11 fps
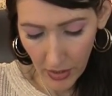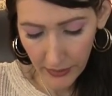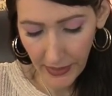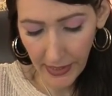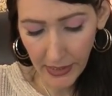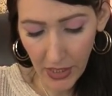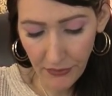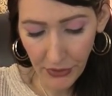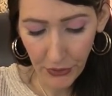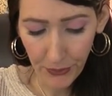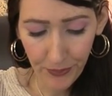They love
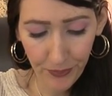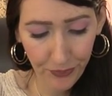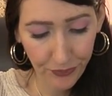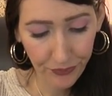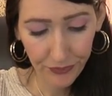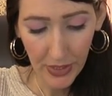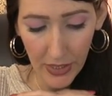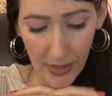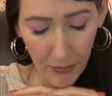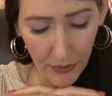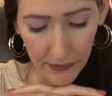you.
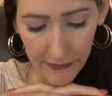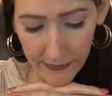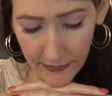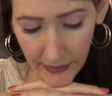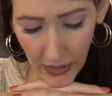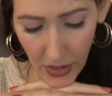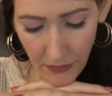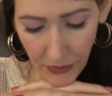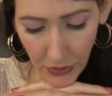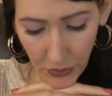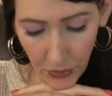Empress, they love
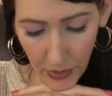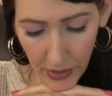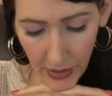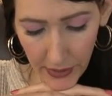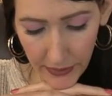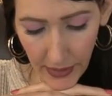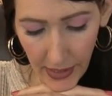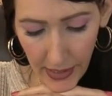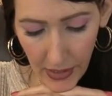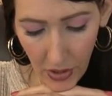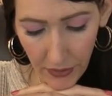you.
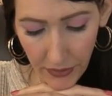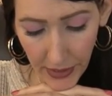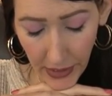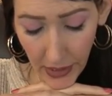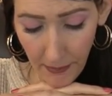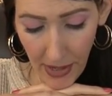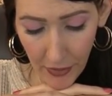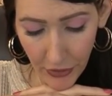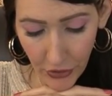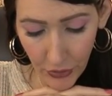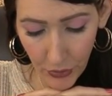They are thinking about
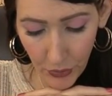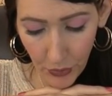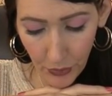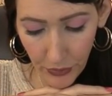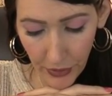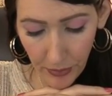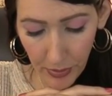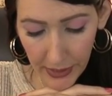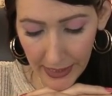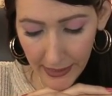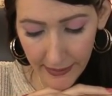you. They're
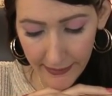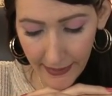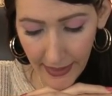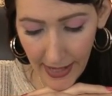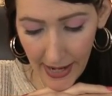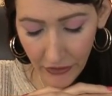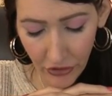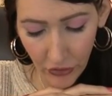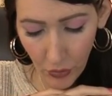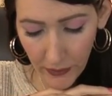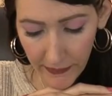planning to take an action
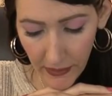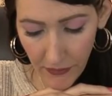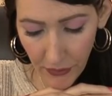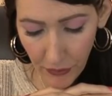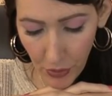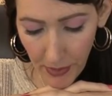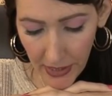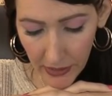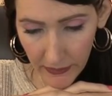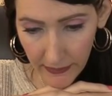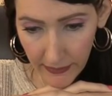towards love and
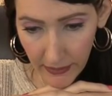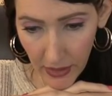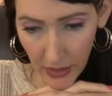romance.